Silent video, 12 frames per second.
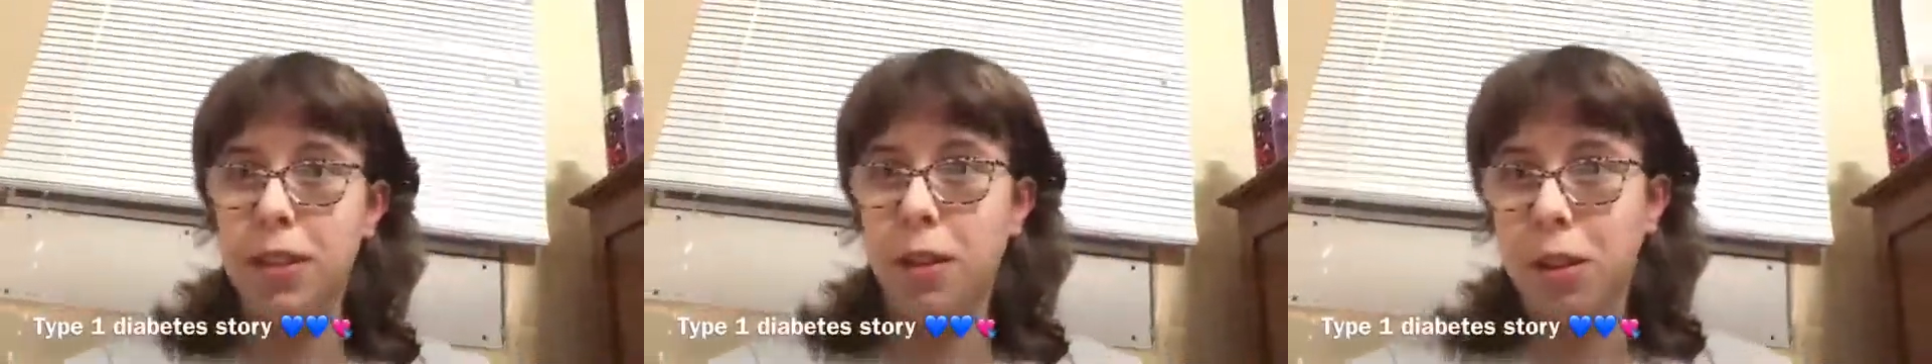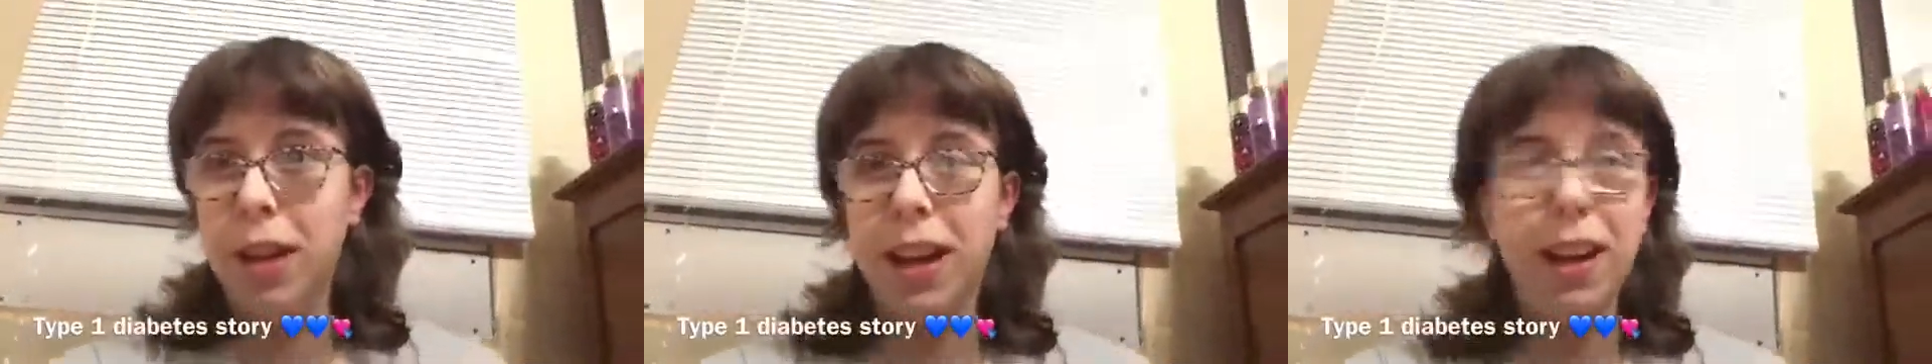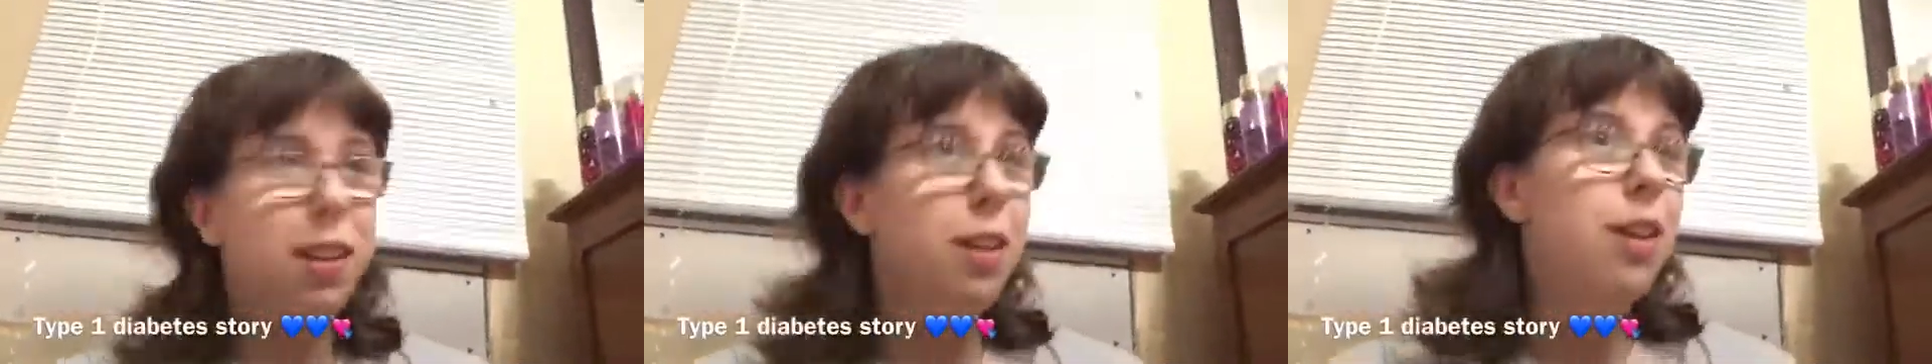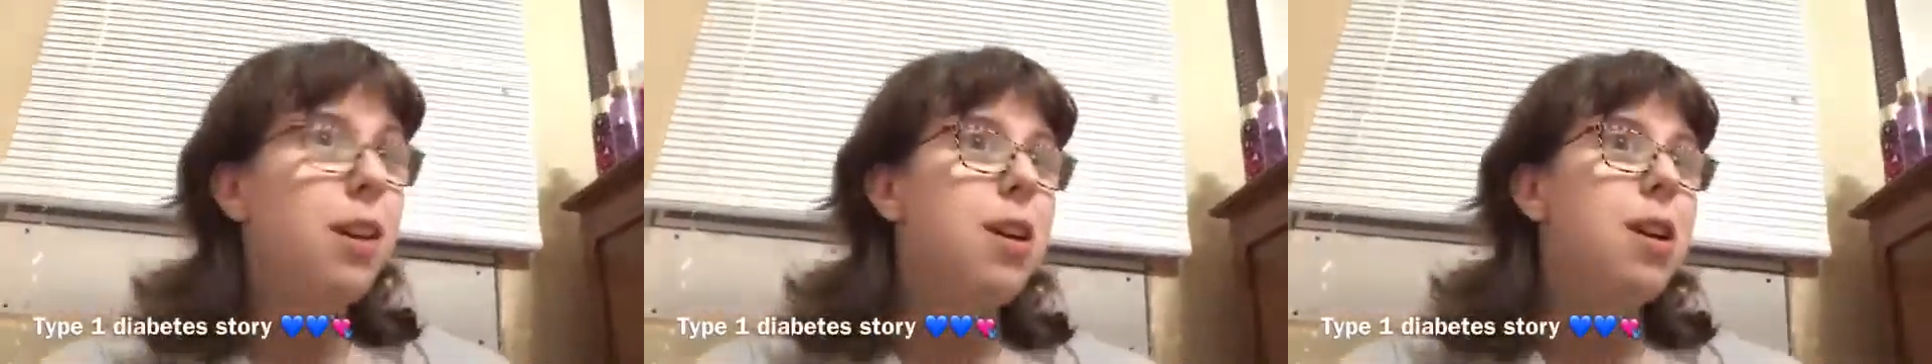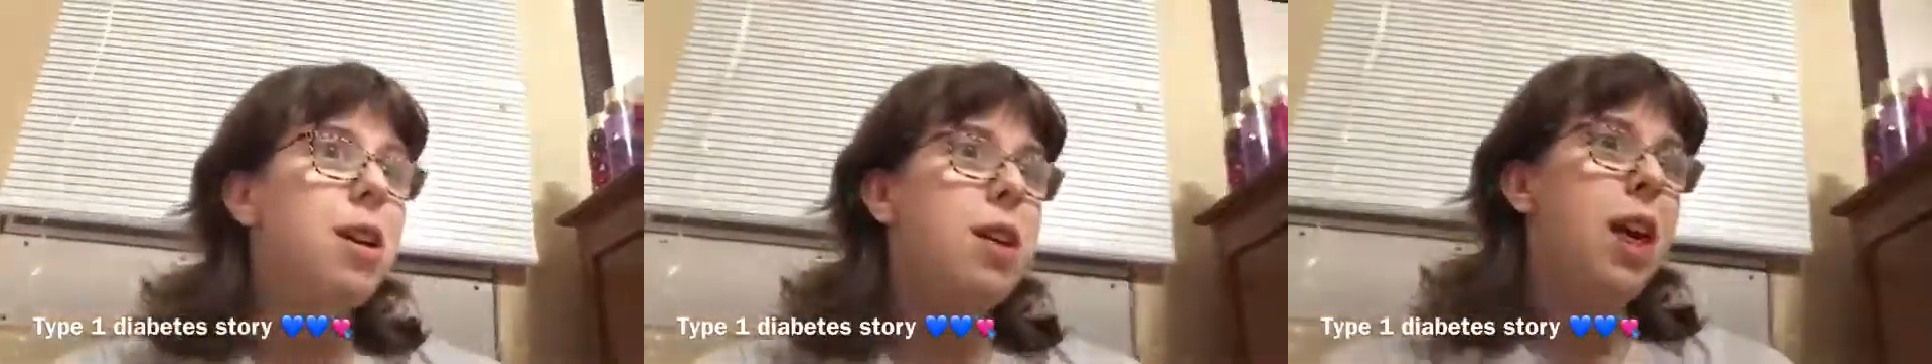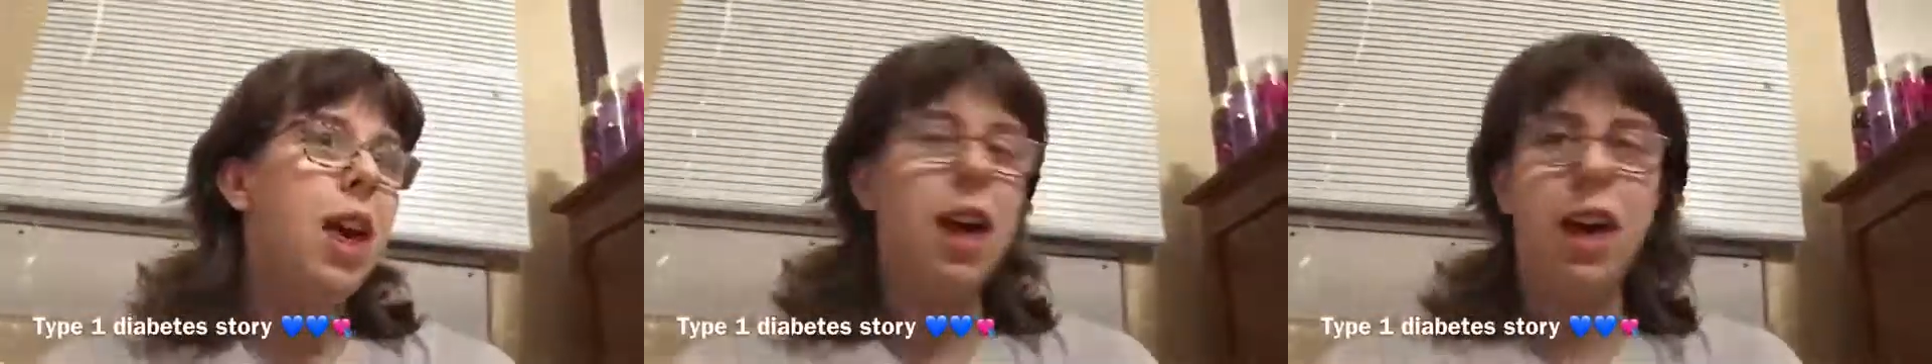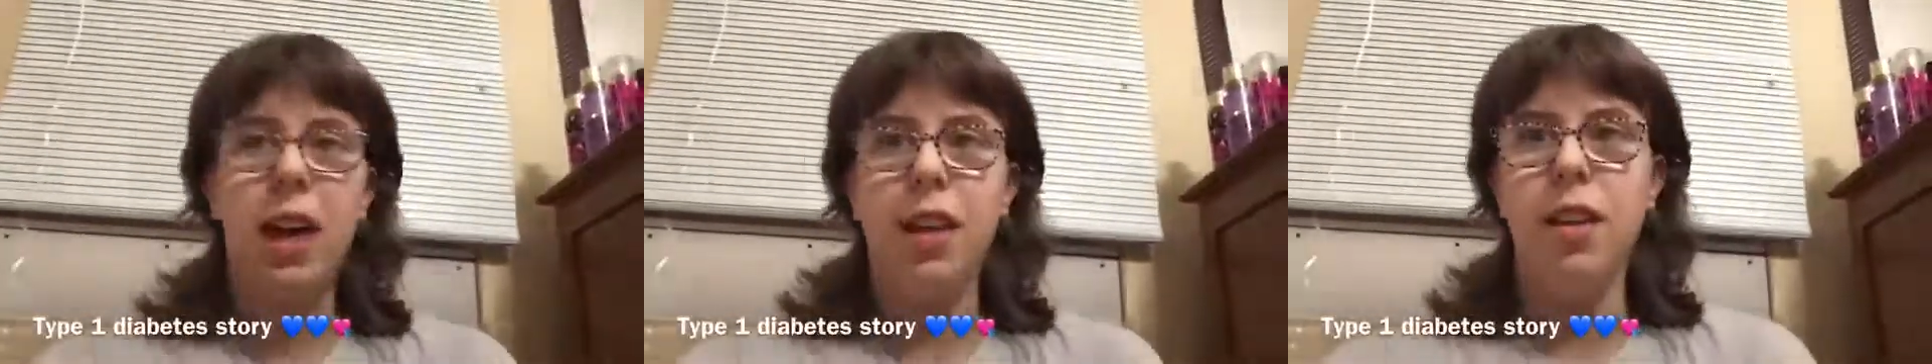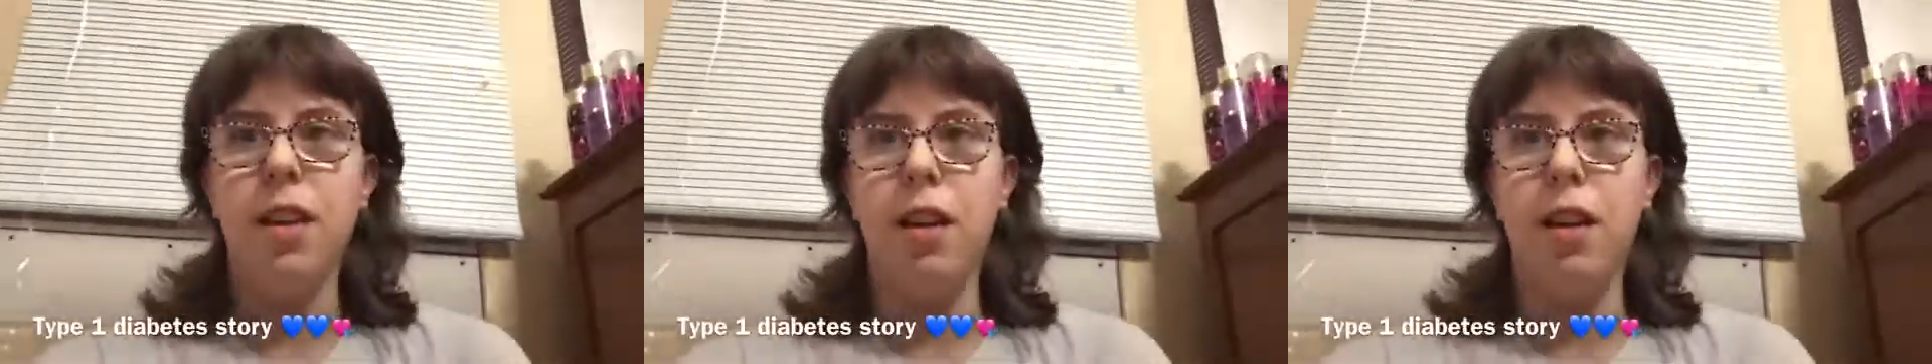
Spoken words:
okay? And